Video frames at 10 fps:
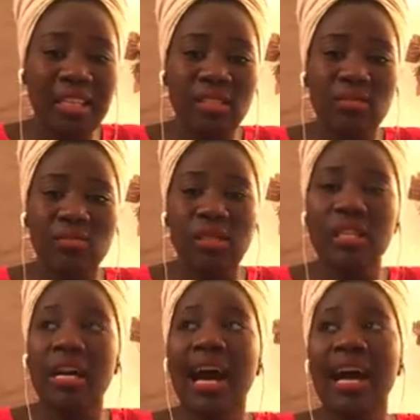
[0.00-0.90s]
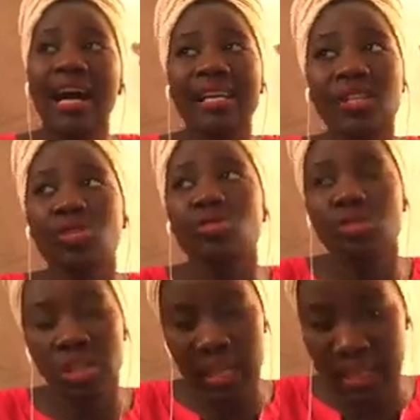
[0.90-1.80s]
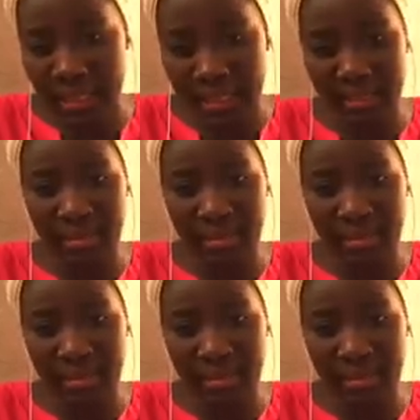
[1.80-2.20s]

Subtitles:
is really hard to take.